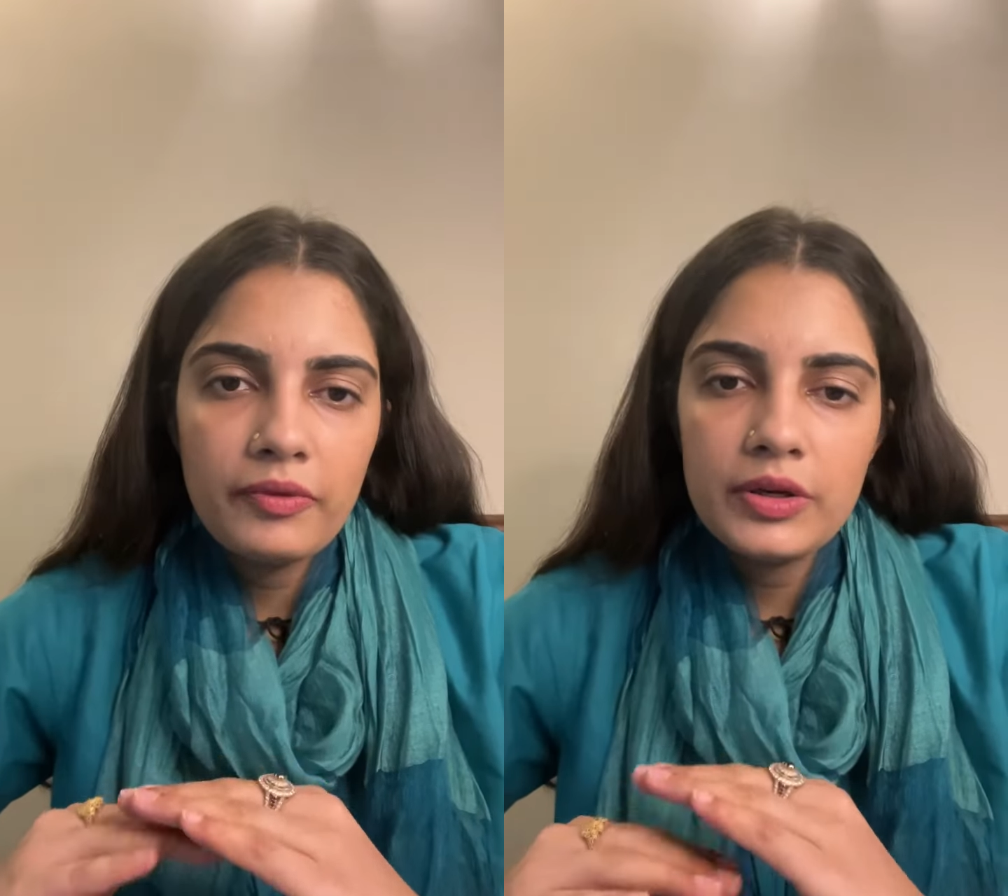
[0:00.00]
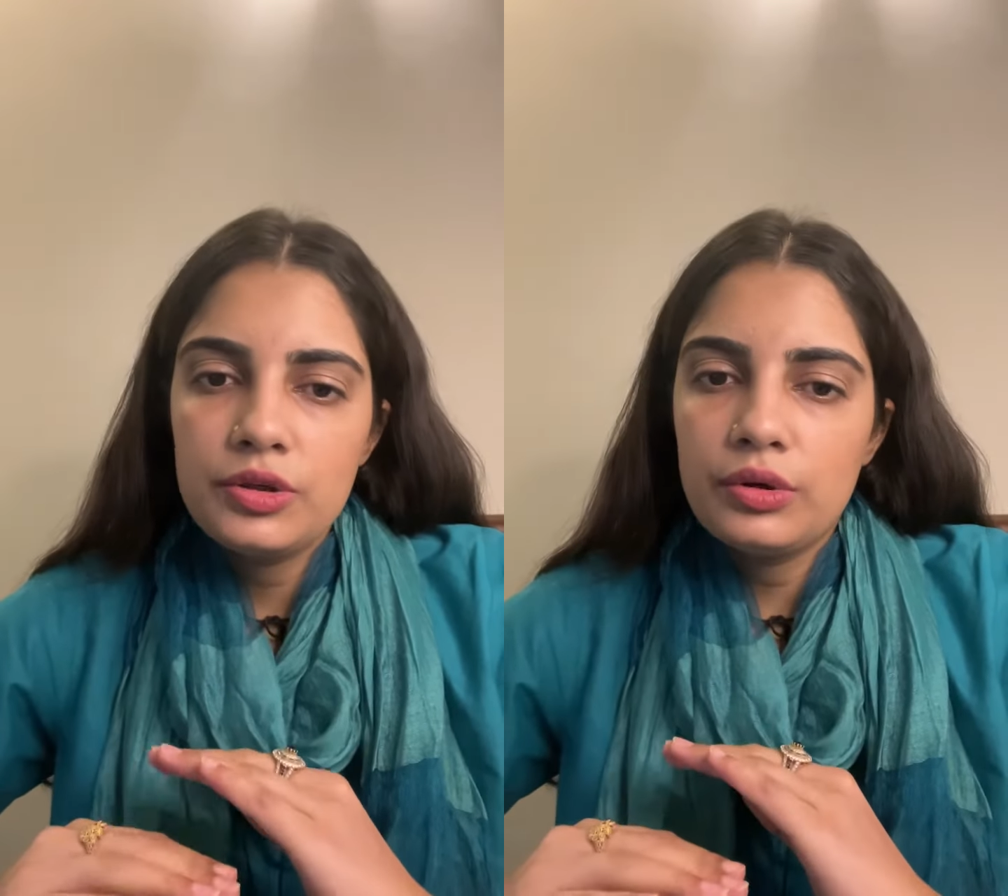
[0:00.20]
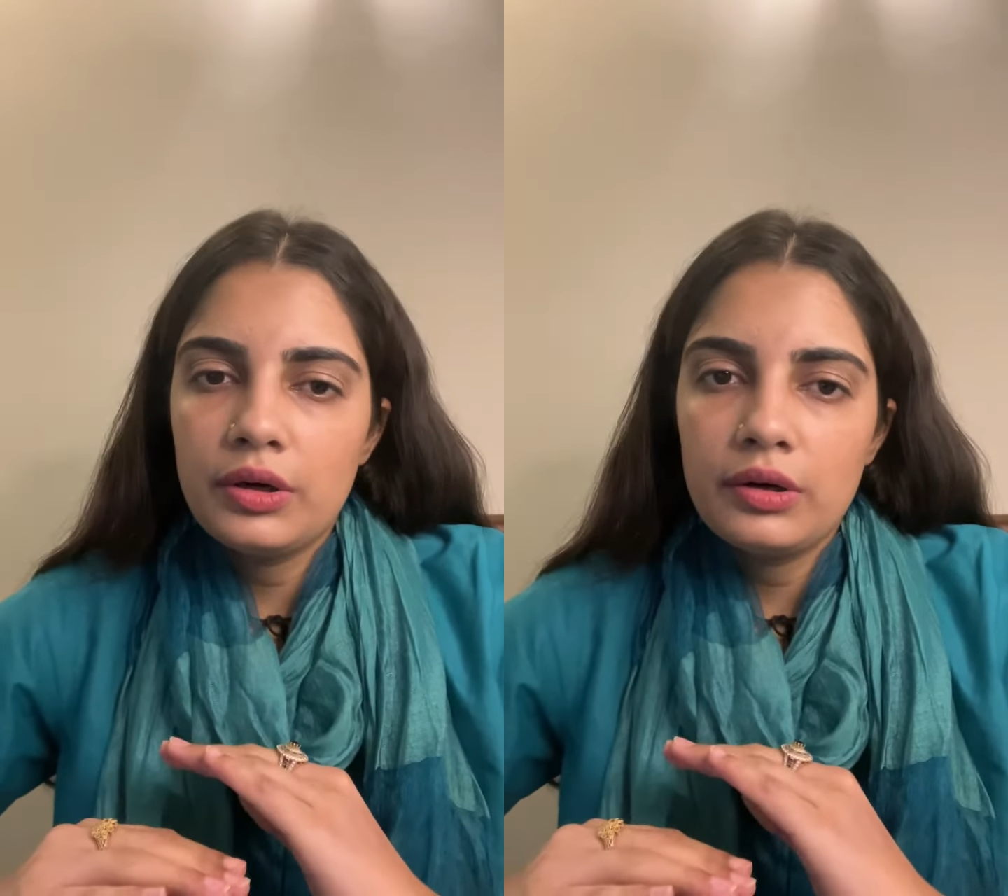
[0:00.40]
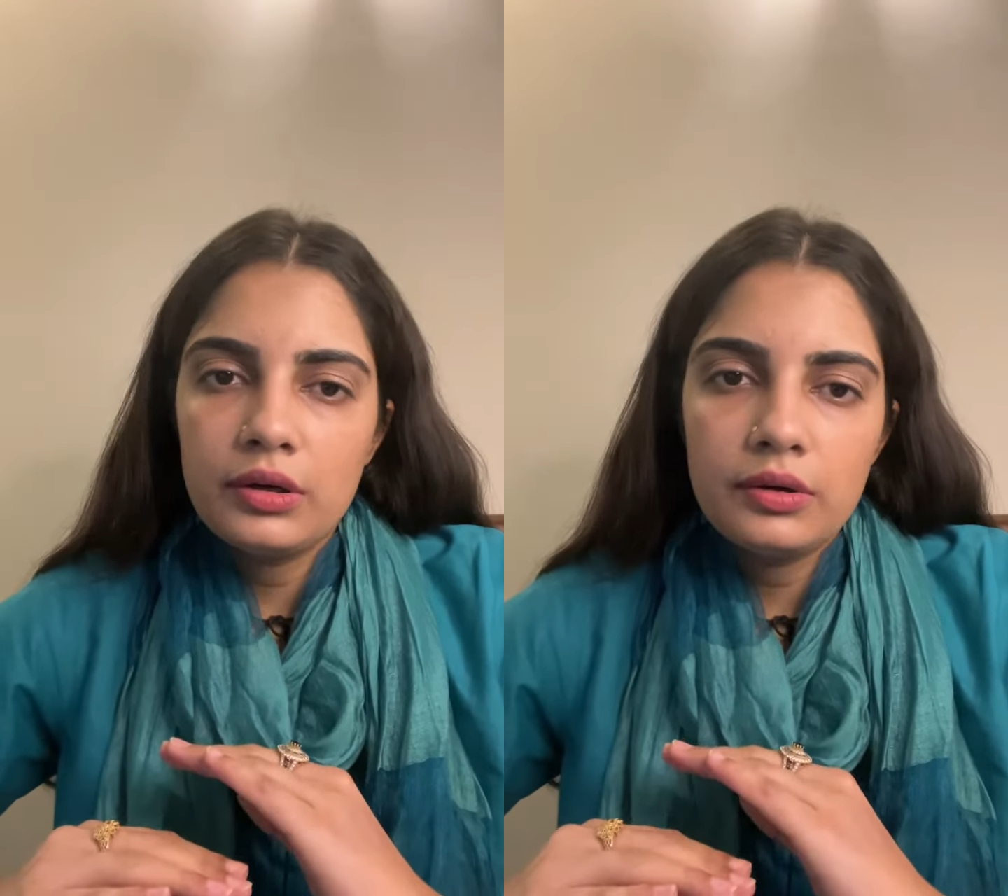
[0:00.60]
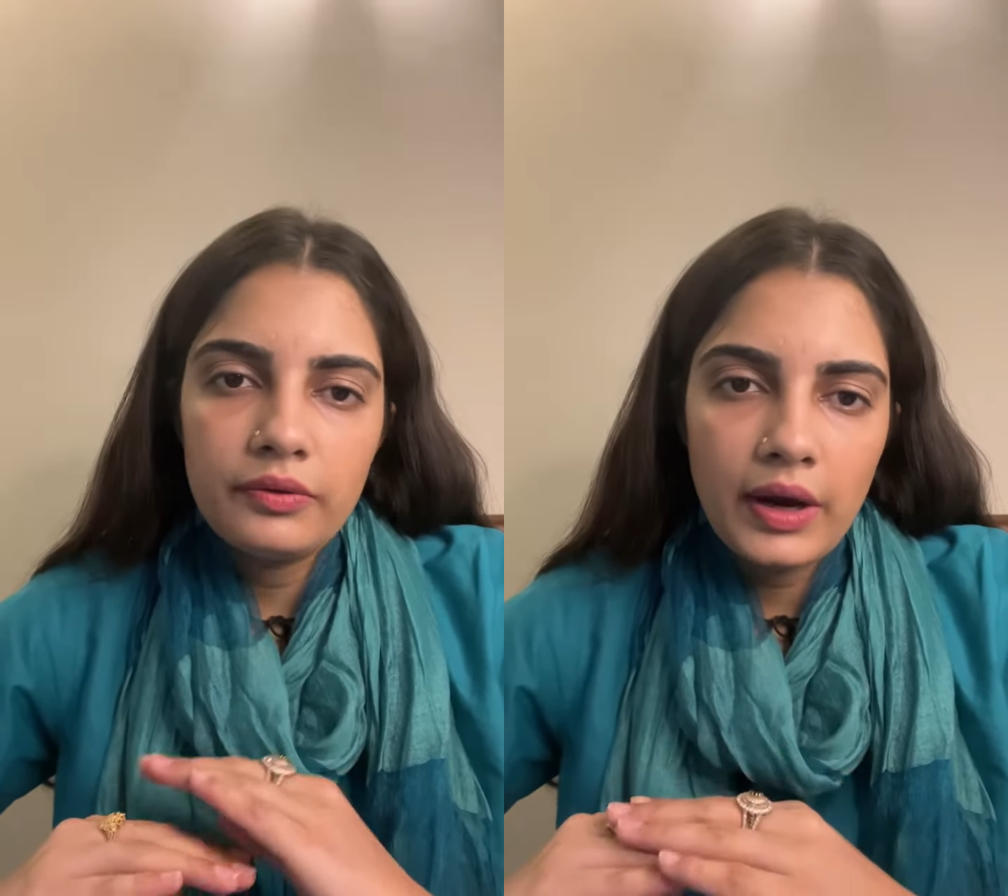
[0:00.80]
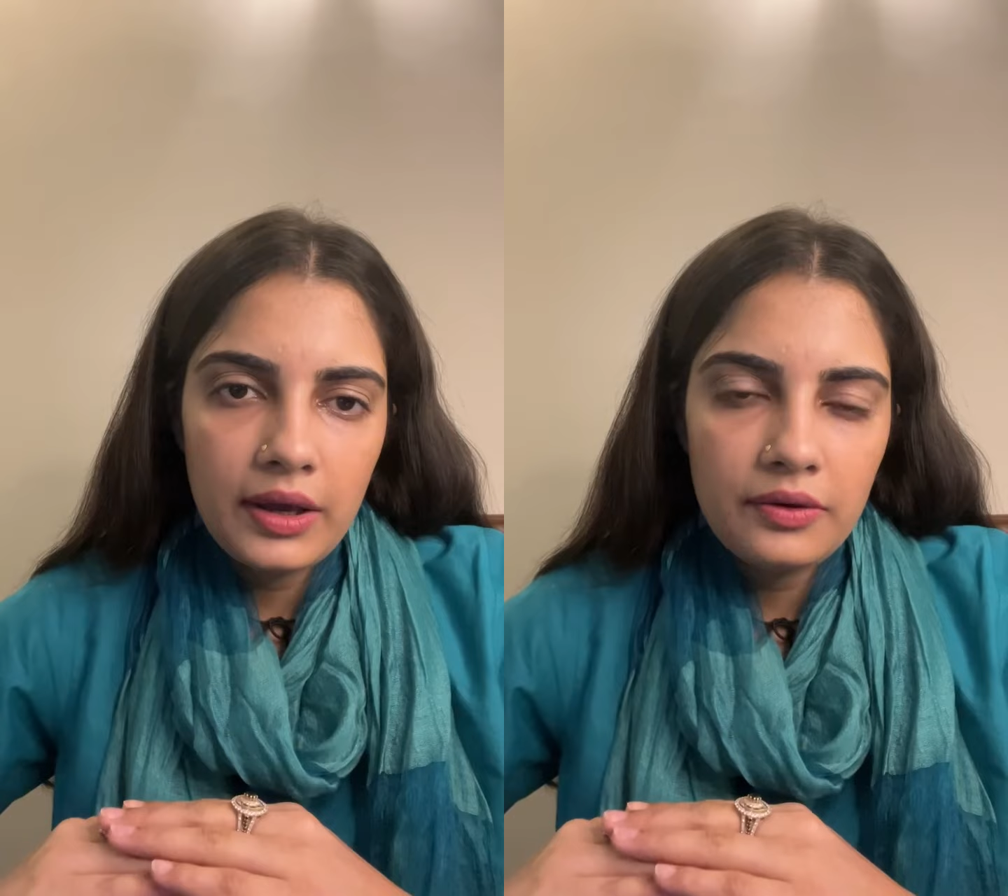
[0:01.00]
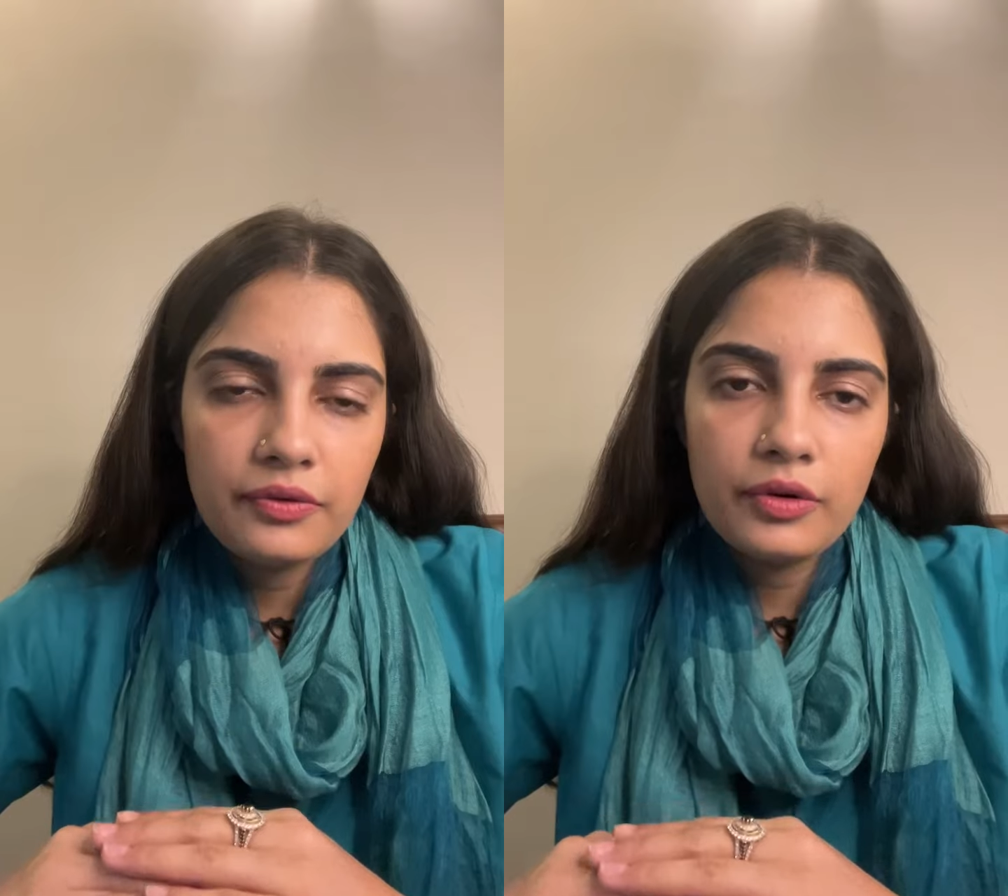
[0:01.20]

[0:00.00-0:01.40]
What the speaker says: when you're a wife,